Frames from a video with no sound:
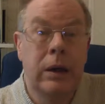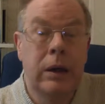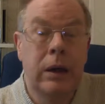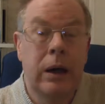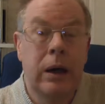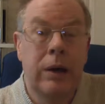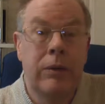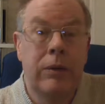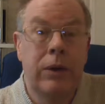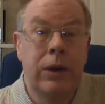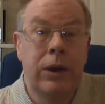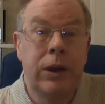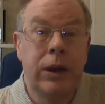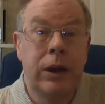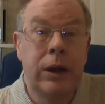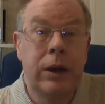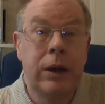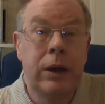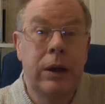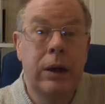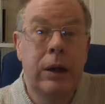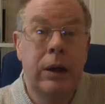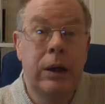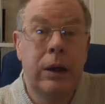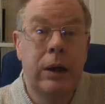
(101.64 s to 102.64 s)

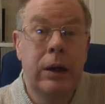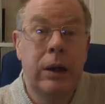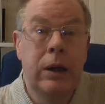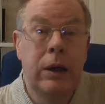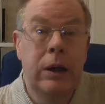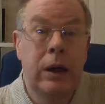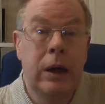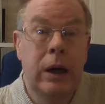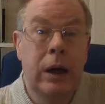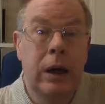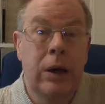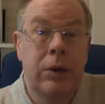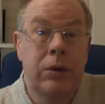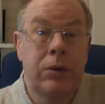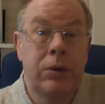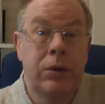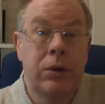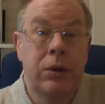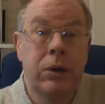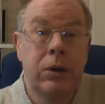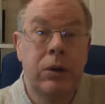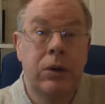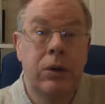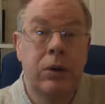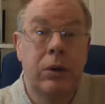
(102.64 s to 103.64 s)
Everything has
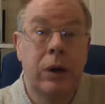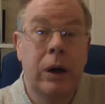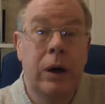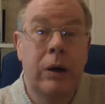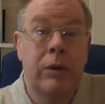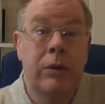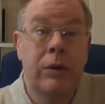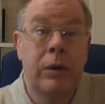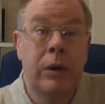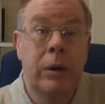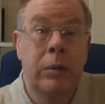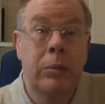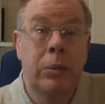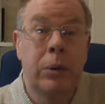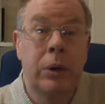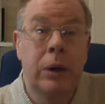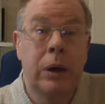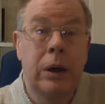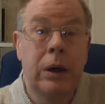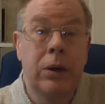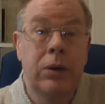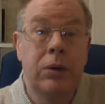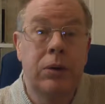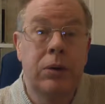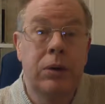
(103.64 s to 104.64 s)
to have a
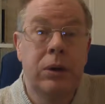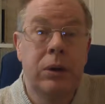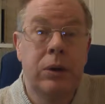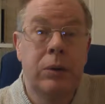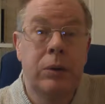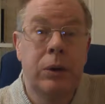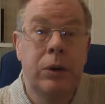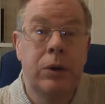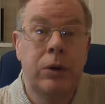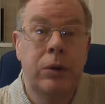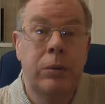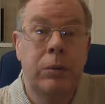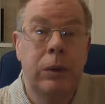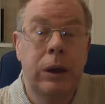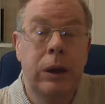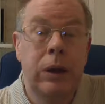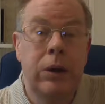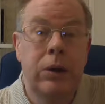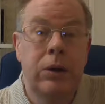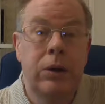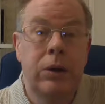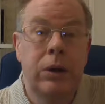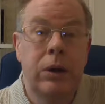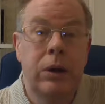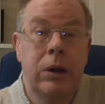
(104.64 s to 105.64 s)
price, which
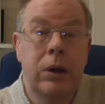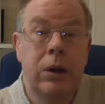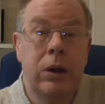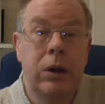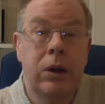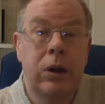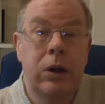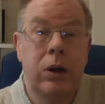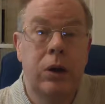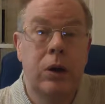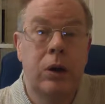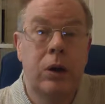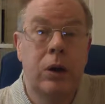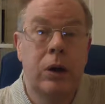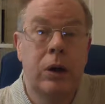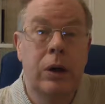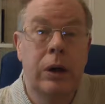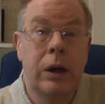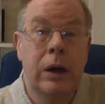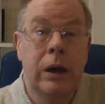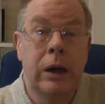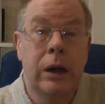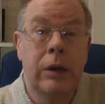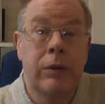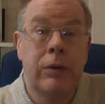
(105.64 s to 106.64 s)
means you're going to
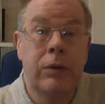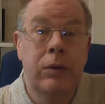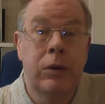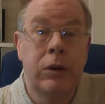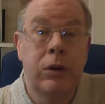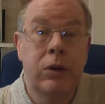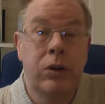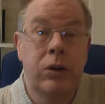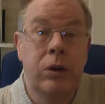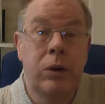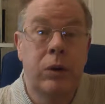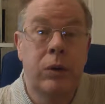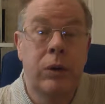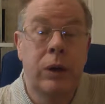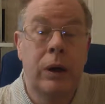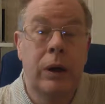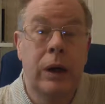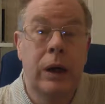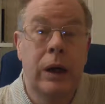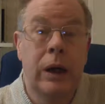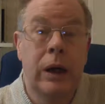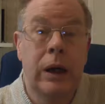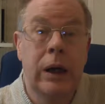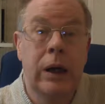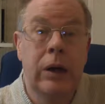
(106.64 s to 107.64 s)
have to toe the
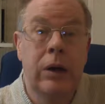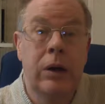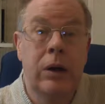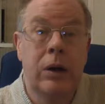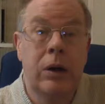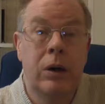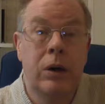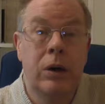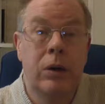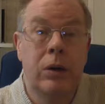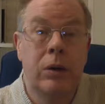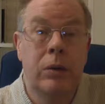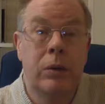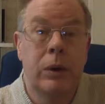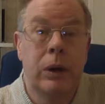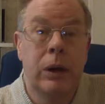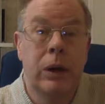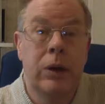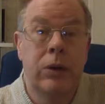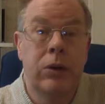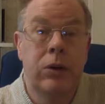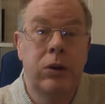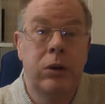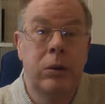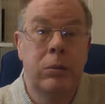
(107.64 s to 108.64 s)
line,
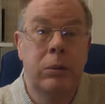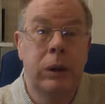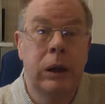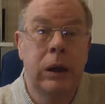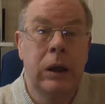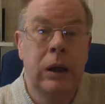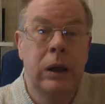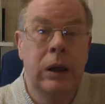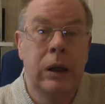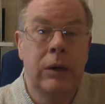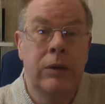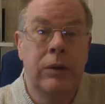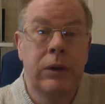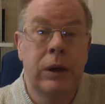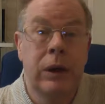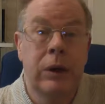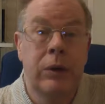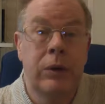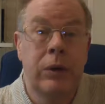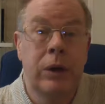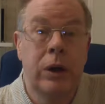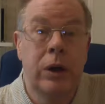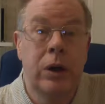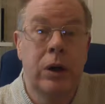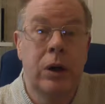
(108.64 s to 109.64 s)
otherwise you'll be left out
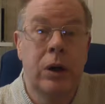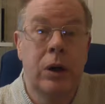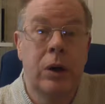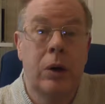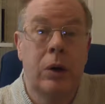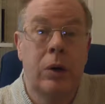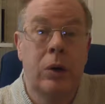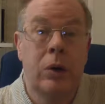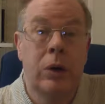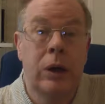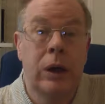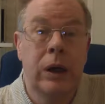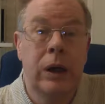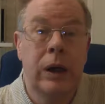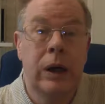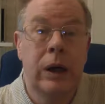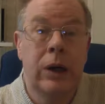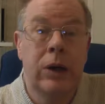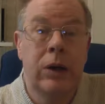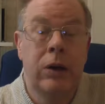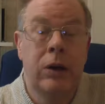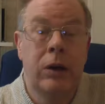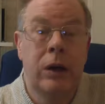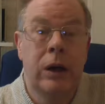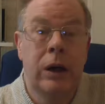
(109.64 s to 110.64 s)
in the cold
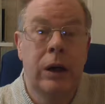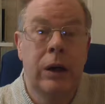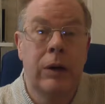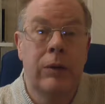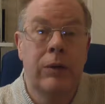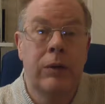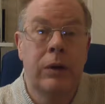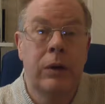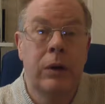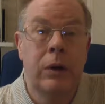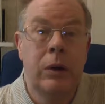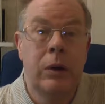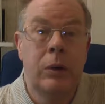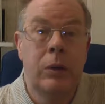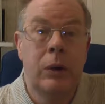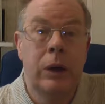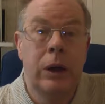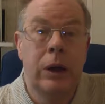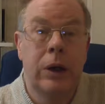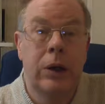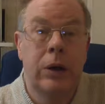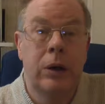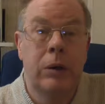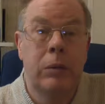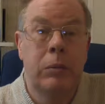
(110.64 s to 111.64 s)
and your life will
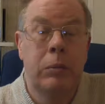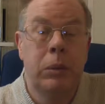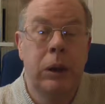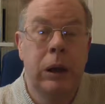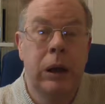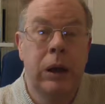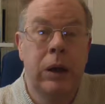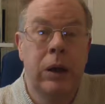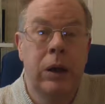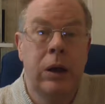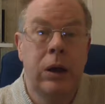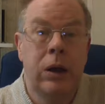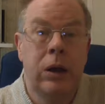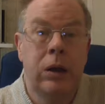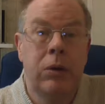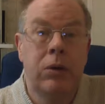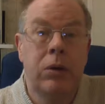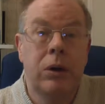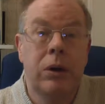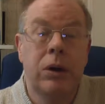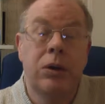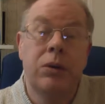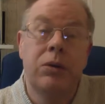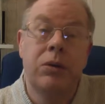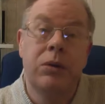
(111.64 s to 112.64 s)
end up being
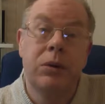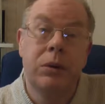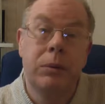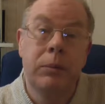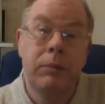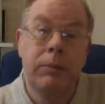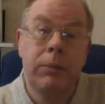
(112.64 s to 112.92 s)
useless.